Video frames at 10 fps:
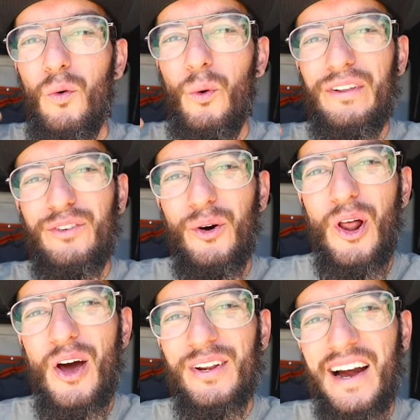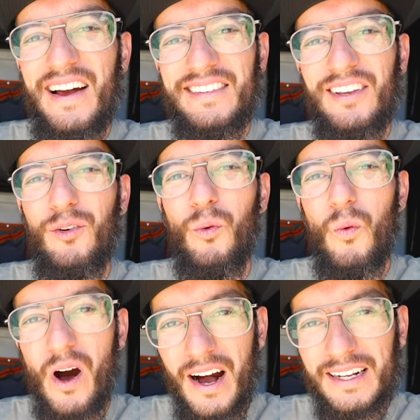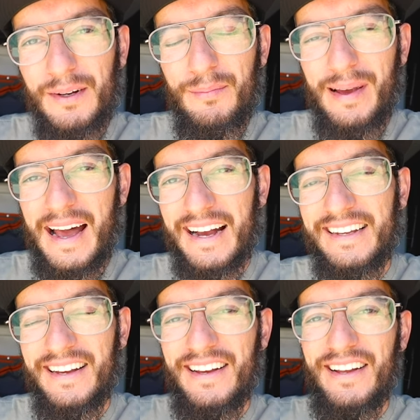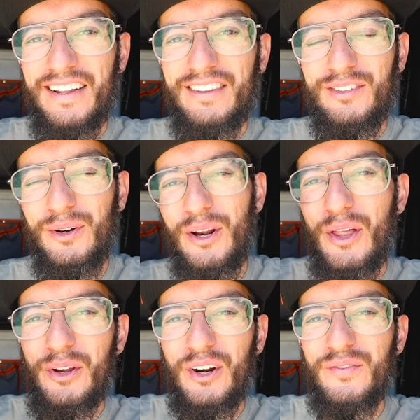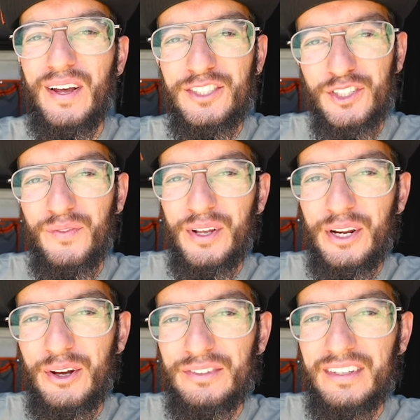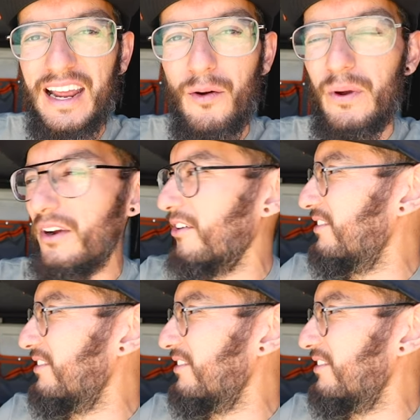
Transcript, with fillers: What is going on guys and welcome back to another adventure video. Today we are